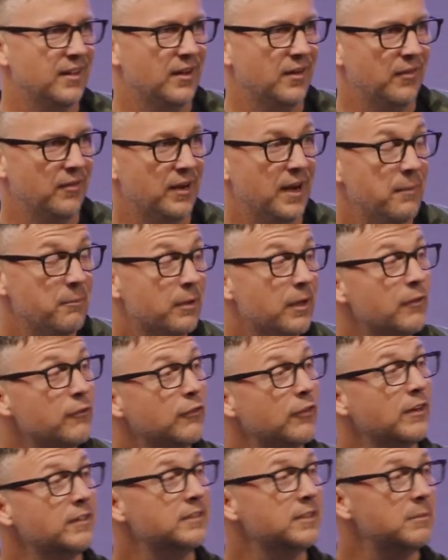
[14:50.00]
when I'm
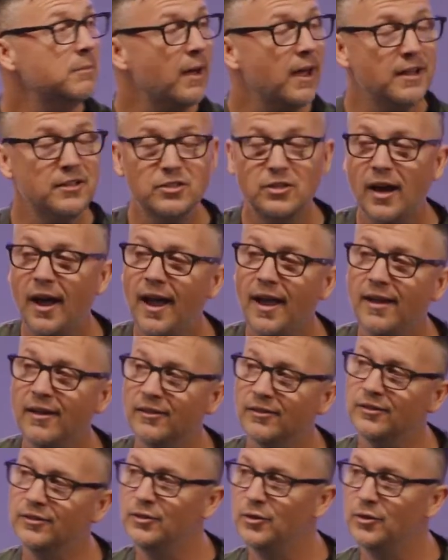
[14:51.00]
confronted by a child,